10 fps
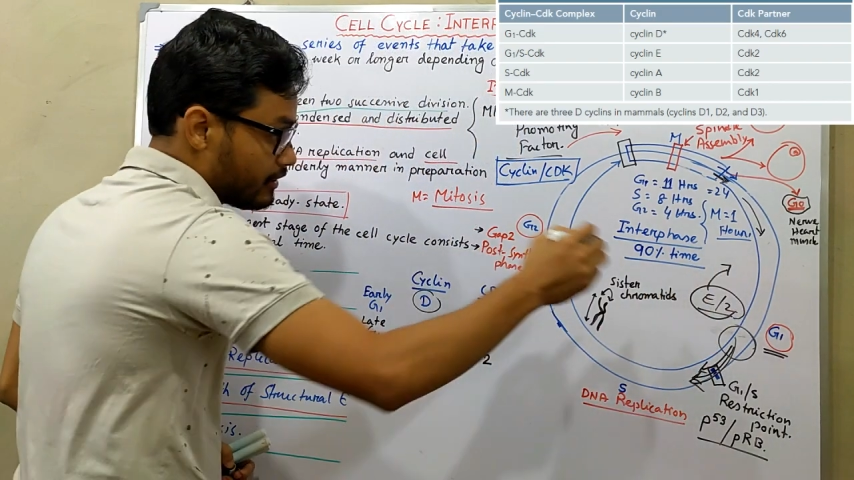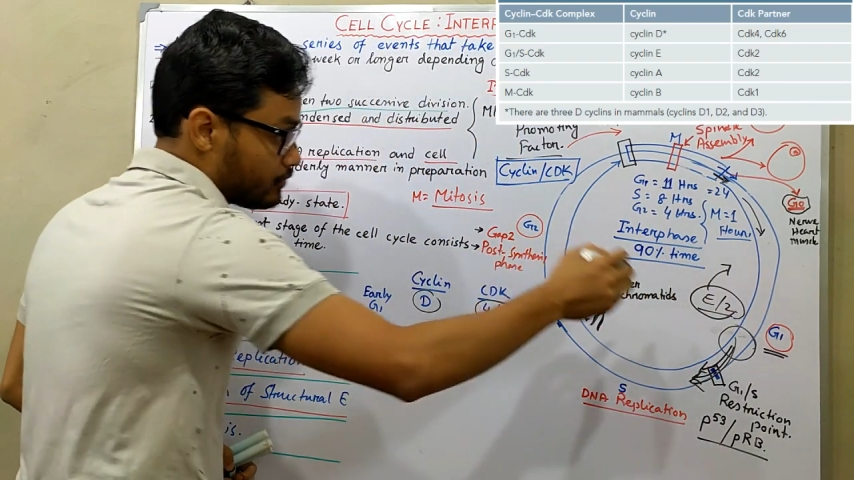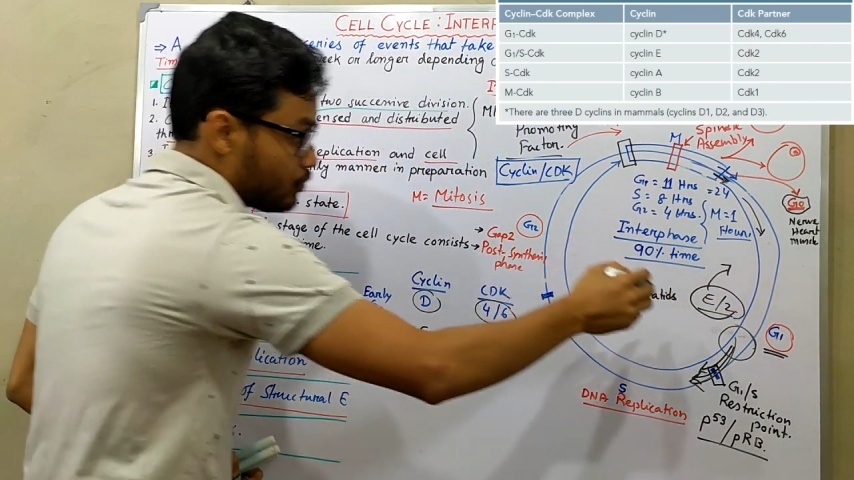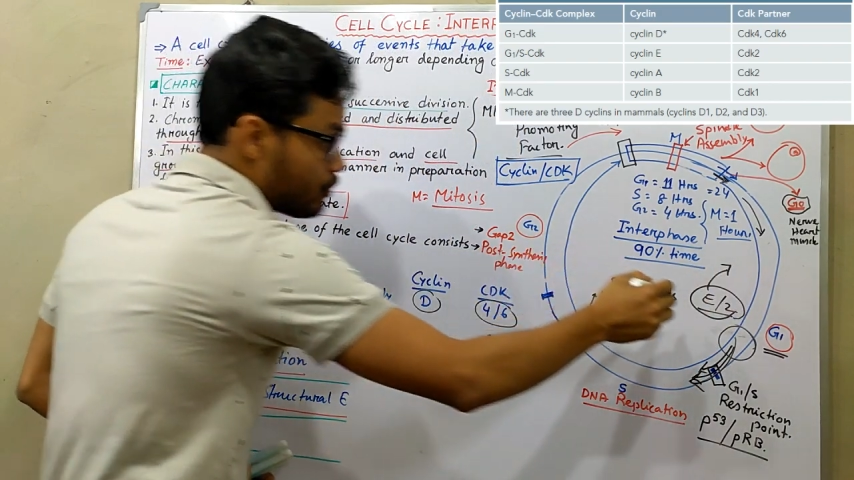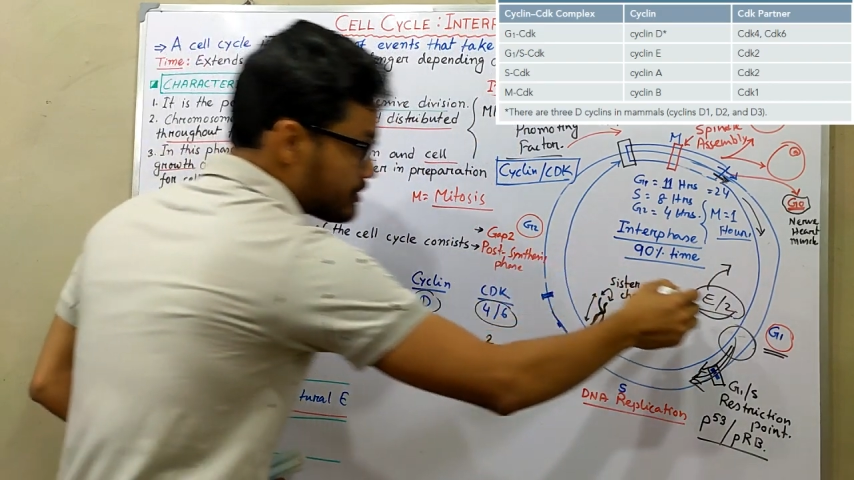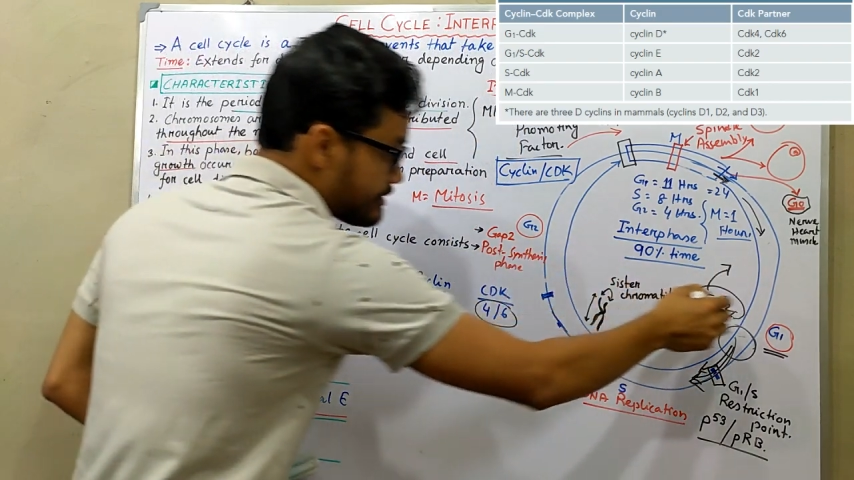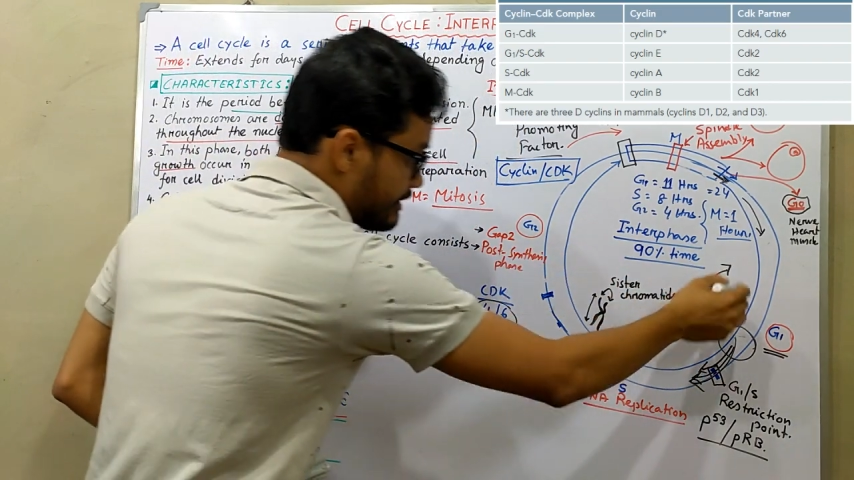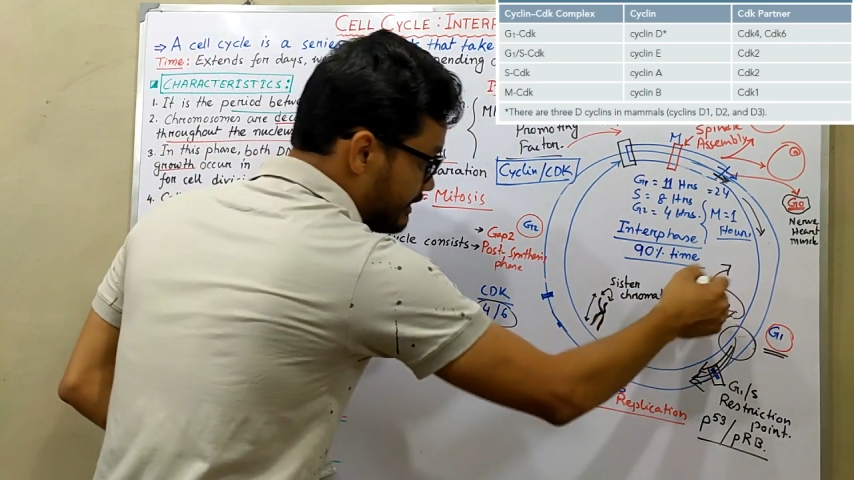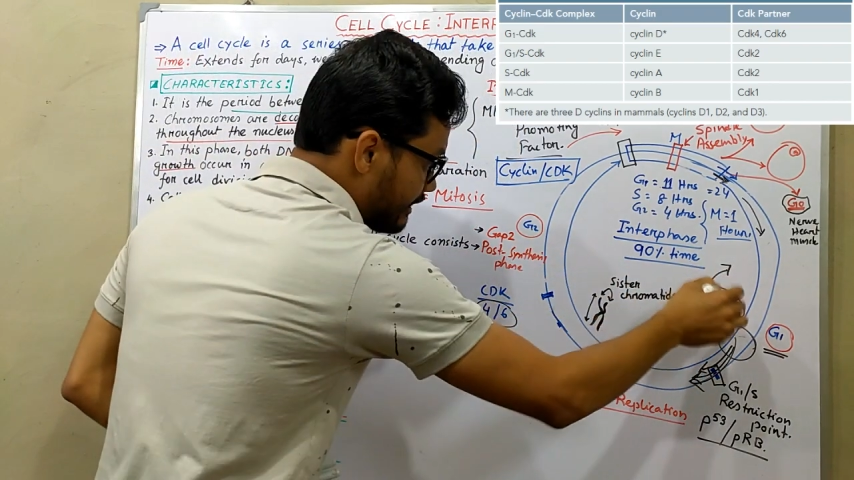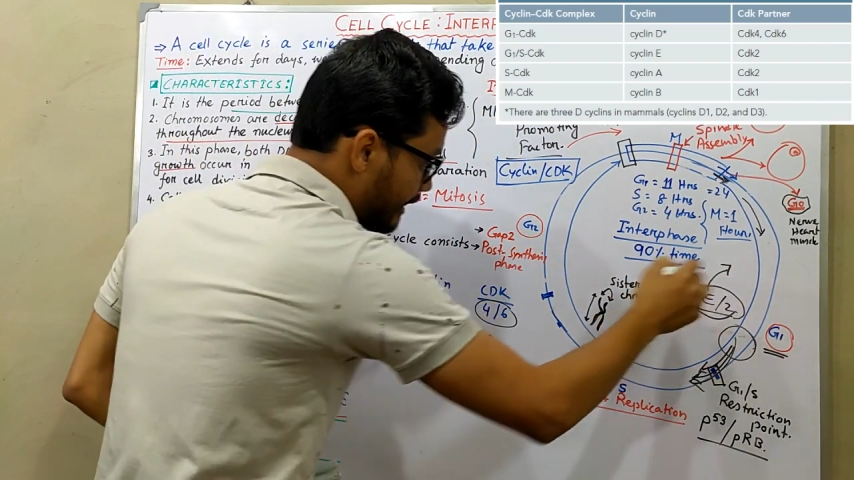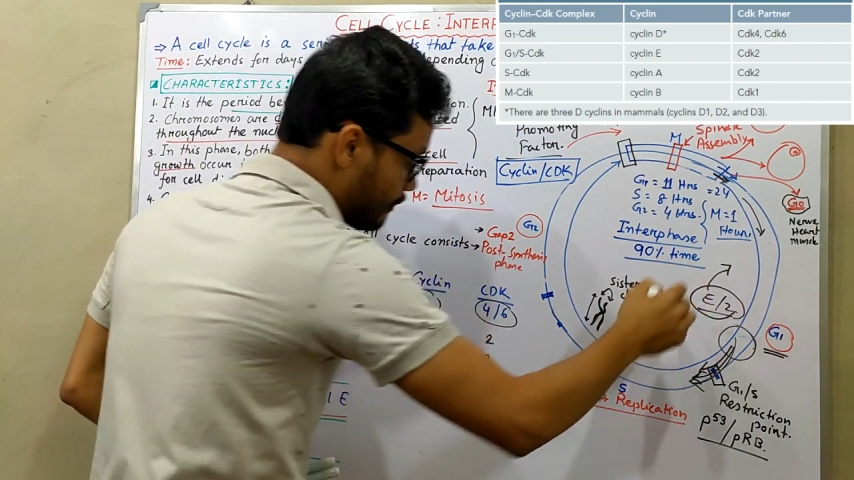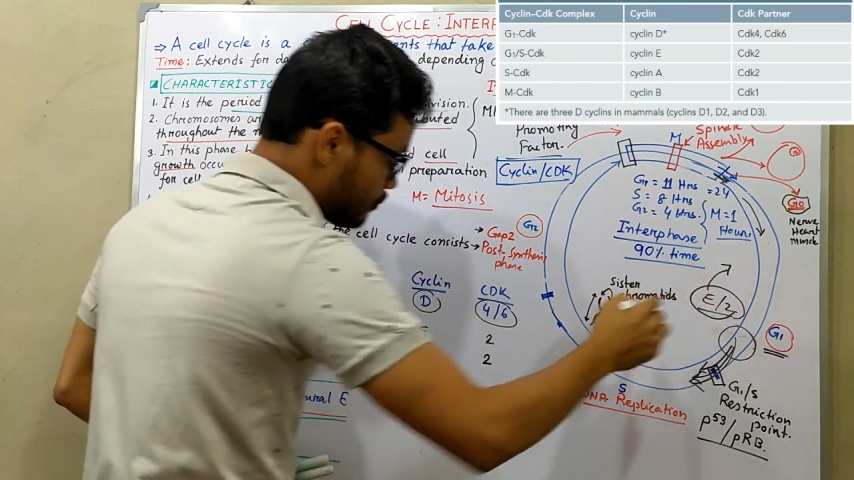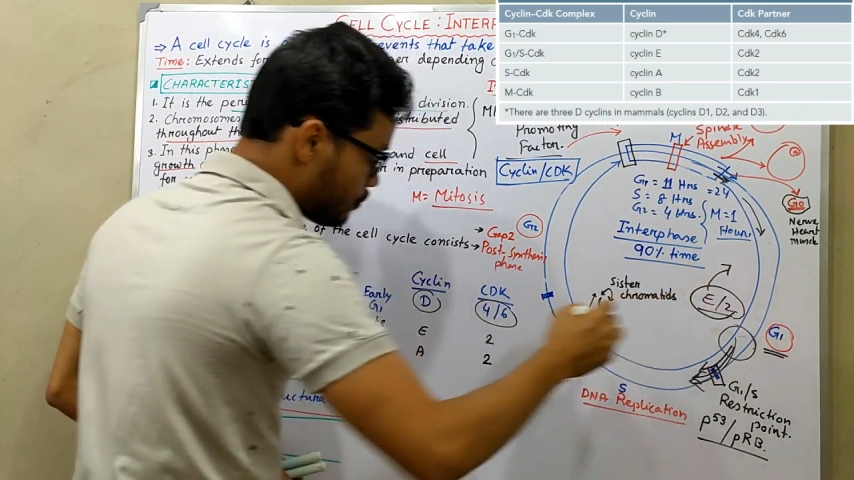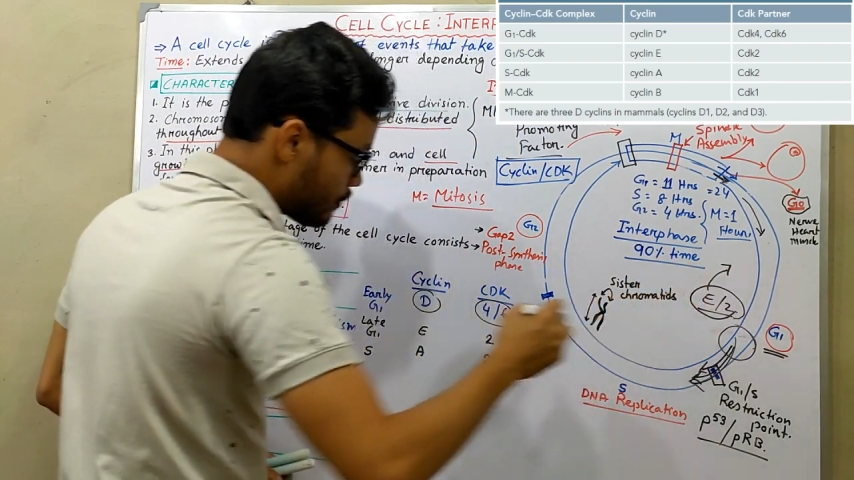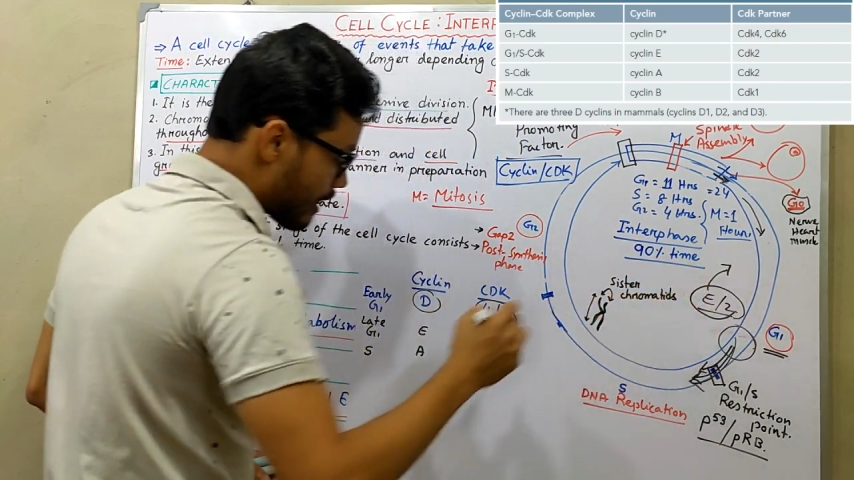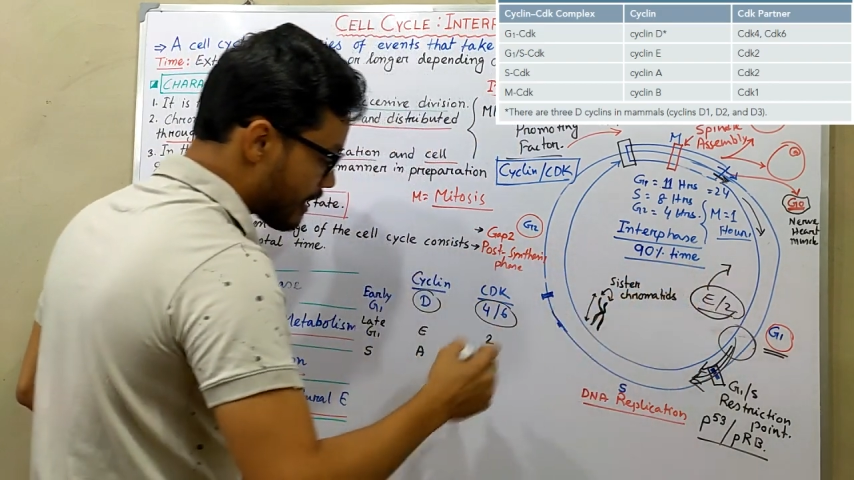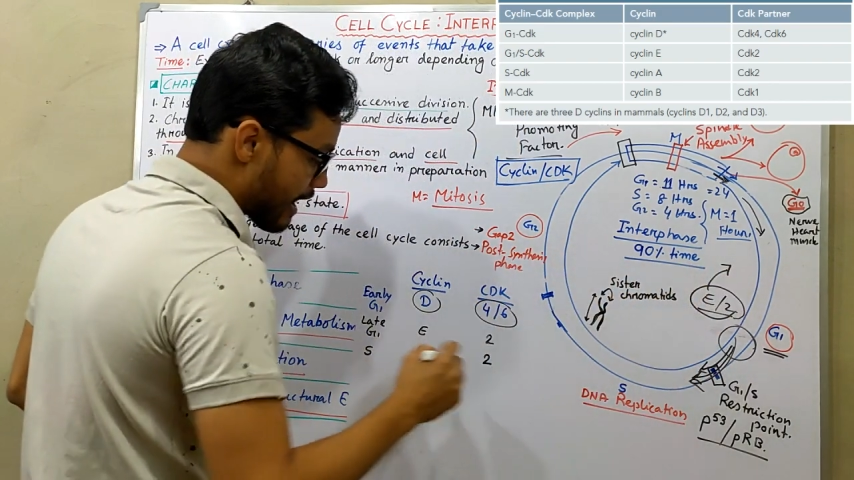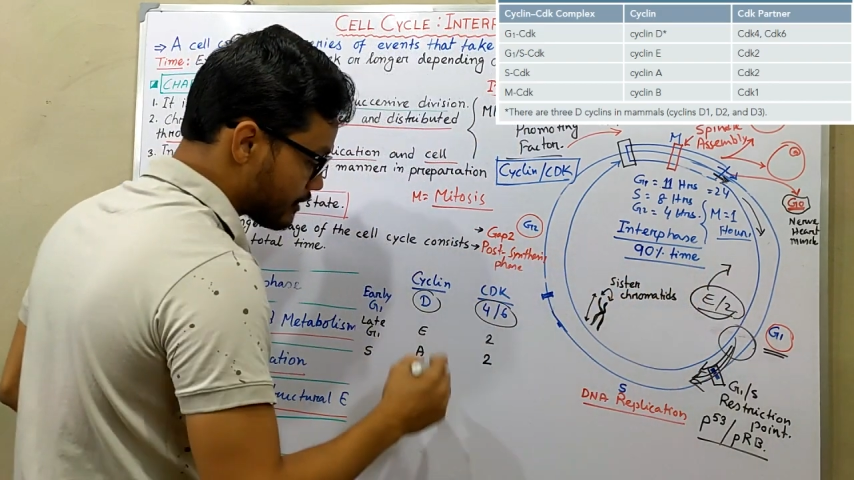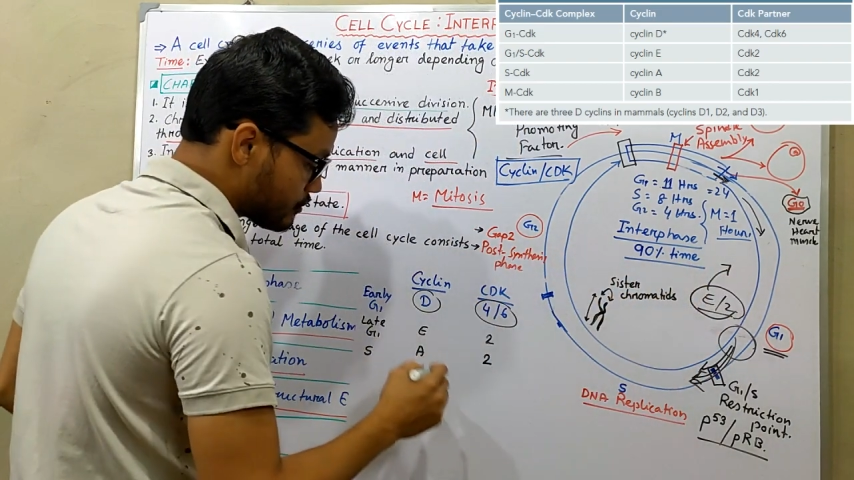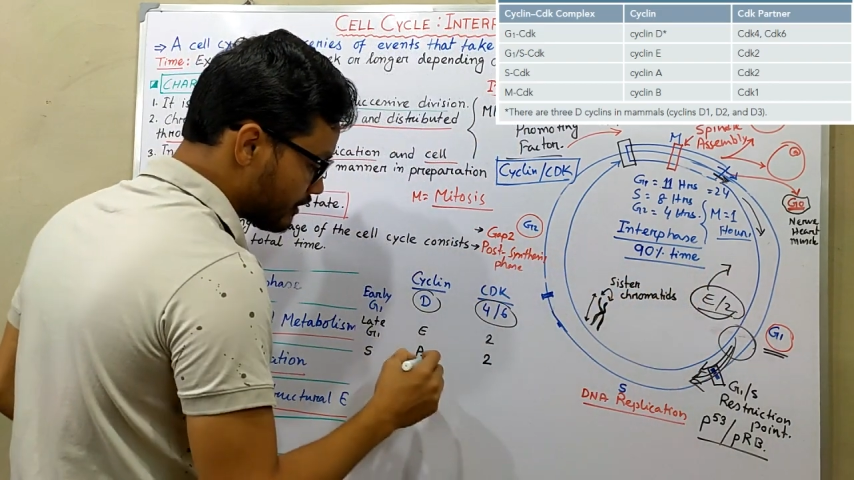those CDK2 are
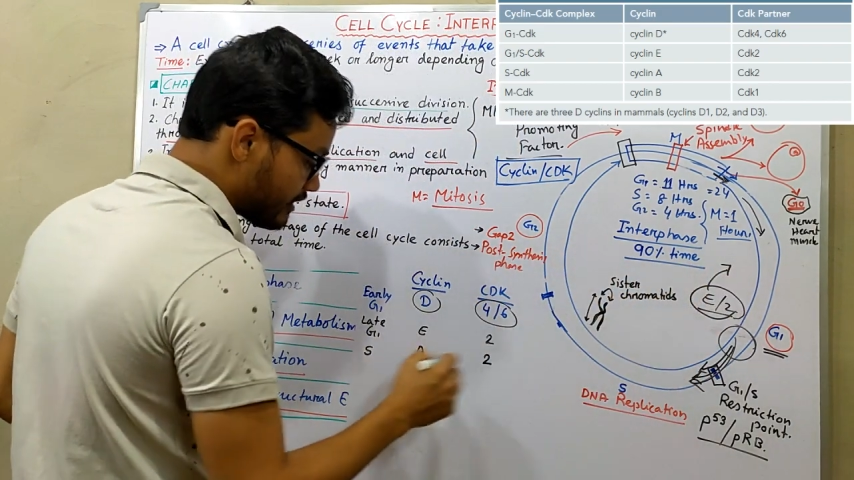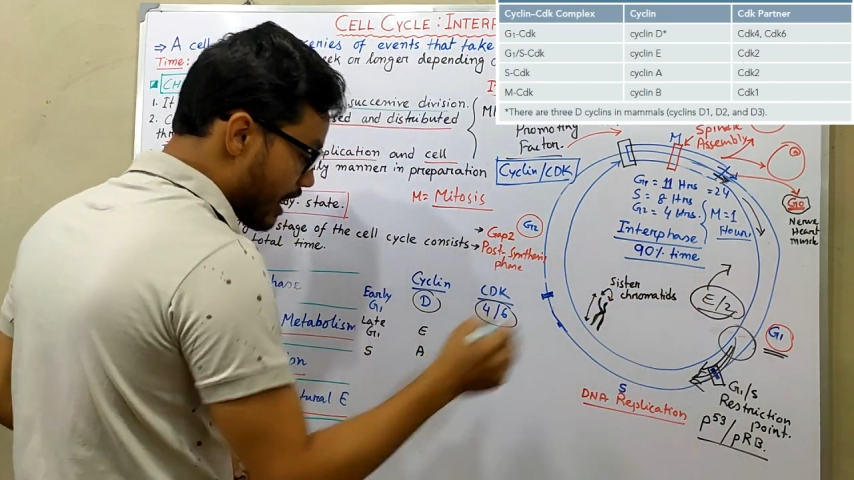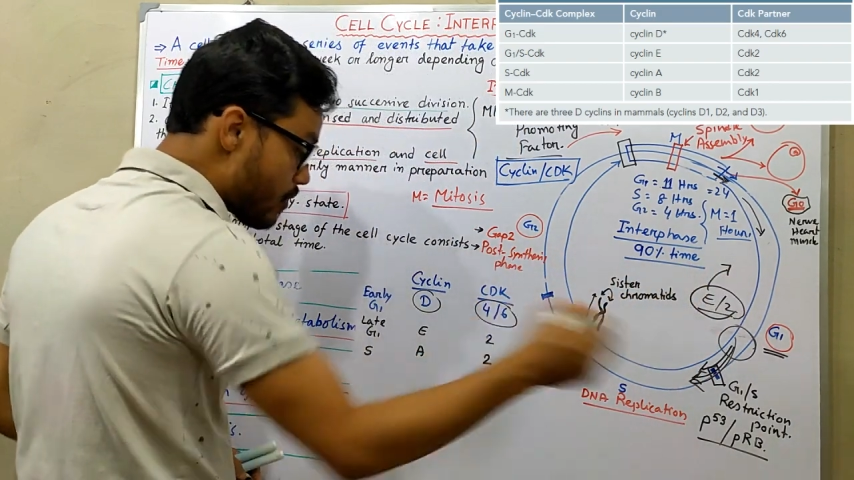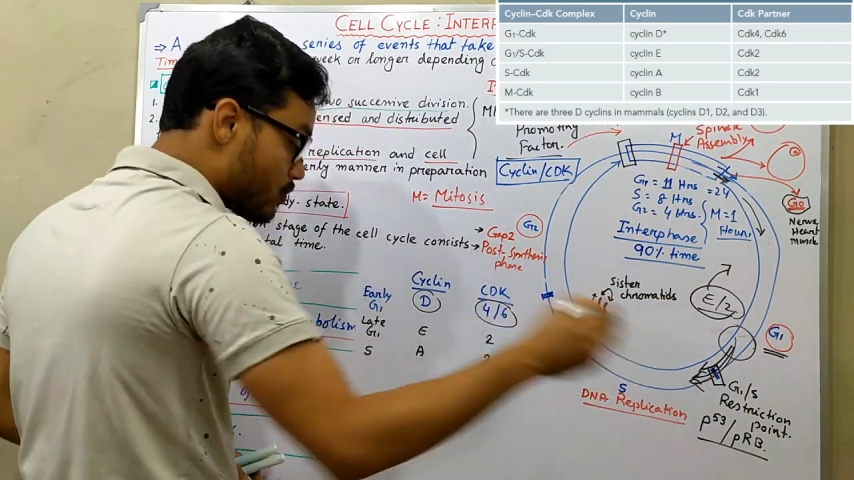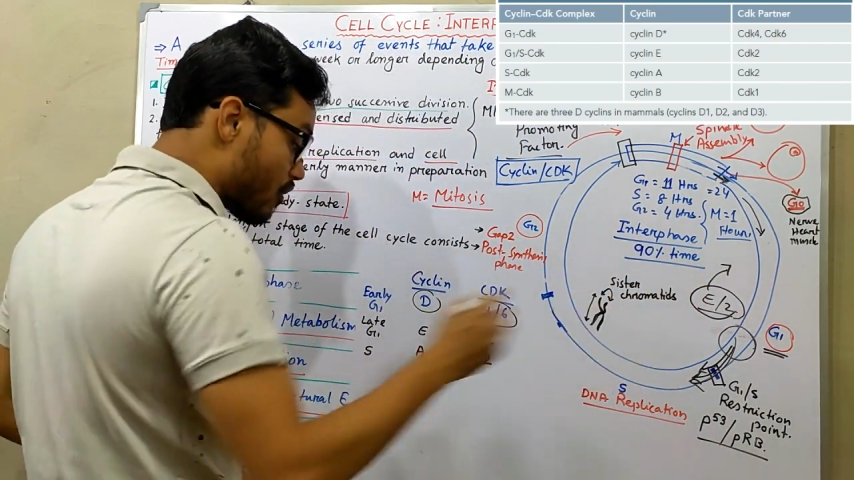actually now